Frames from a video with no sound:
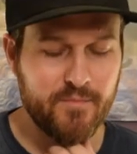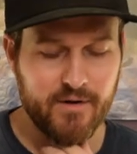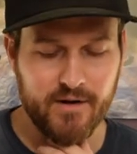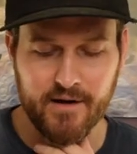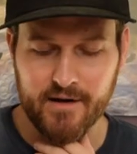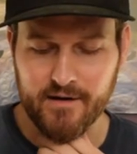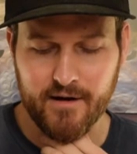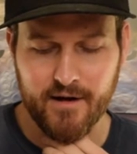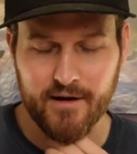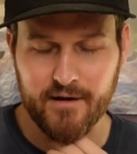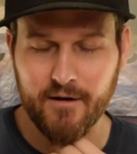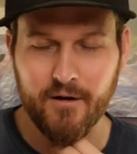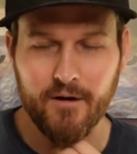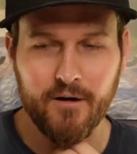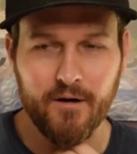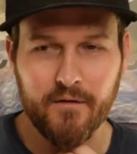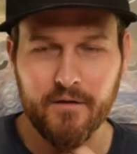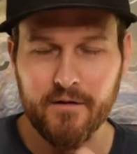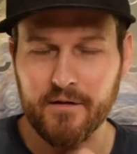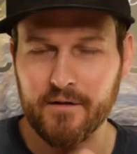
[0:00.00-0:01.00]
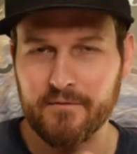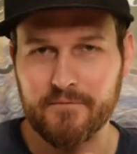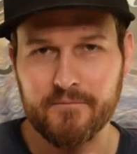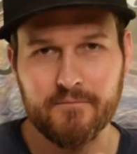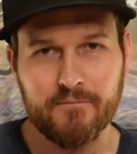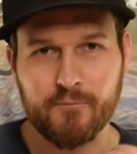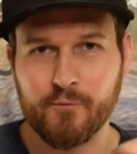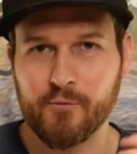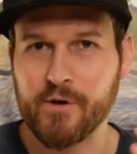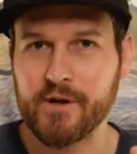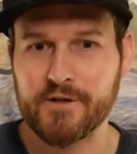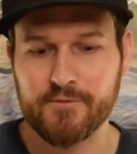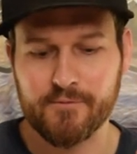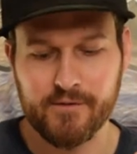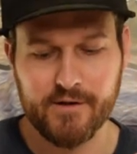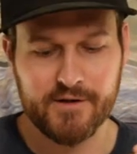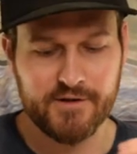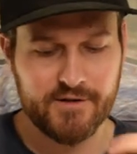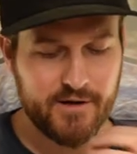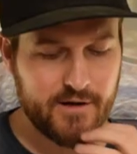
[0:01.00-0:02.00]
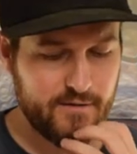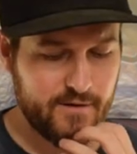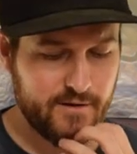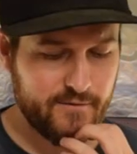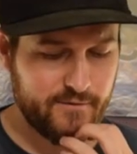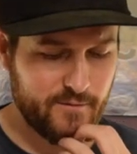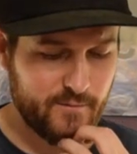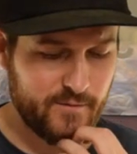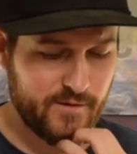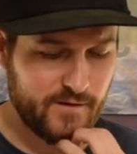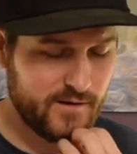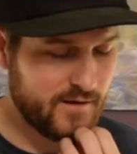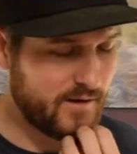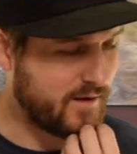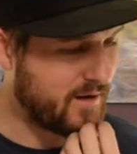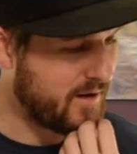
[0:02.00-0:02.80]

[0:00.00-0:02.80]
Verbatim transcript: but I got all the rich, rich sherry from it.